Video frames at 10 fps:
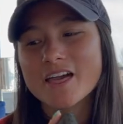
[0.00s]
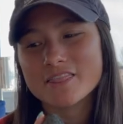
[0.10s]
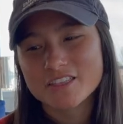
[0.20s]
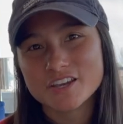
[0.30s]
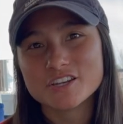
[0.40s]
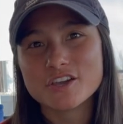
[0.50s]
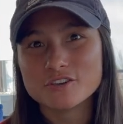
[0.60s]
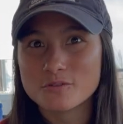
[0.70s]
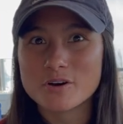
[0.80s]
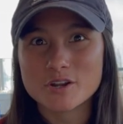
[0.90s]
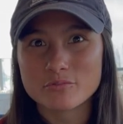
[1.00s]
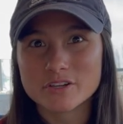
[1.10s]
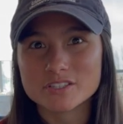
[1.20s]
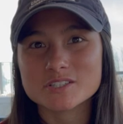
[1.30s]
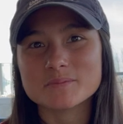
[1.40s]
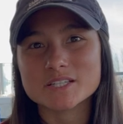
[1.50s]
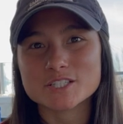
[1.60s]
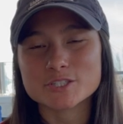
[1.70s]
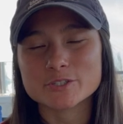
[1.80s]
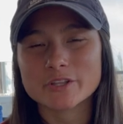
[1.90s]
then you'll want to bring some
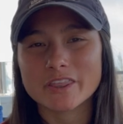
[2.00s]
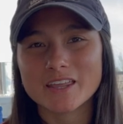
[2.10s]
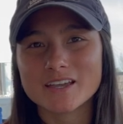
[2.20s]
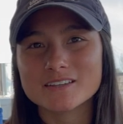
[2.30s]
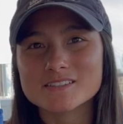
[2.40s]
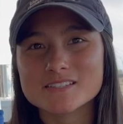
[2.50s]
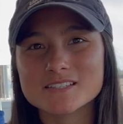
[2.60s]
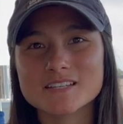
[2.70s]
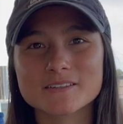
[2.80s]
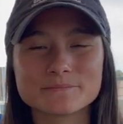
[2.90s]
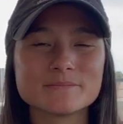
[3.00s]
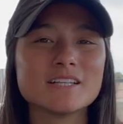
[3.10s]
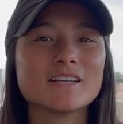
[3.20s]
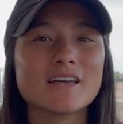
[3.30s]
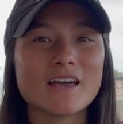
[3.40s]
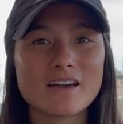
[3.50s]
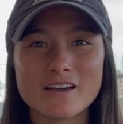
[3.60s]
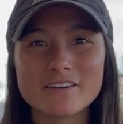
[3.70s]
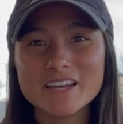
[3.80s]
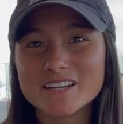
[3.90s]
additional things.
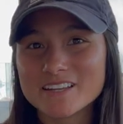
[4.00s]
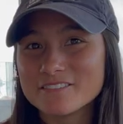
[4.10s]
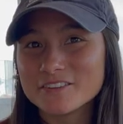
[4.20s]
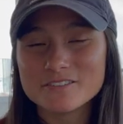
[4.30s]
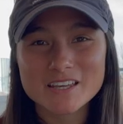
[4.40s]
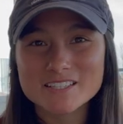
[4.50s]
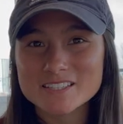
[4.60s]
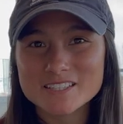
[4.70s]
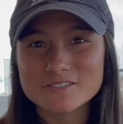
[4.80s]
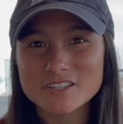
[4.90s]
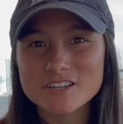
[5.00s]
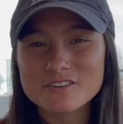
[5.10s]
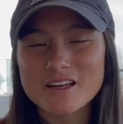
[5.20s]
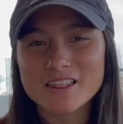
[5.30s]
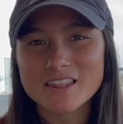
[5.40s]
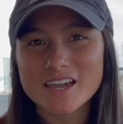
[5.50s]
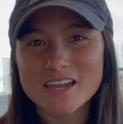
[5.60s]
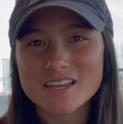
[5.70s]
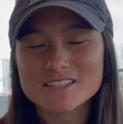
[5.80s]
All right, if you liked this video, like and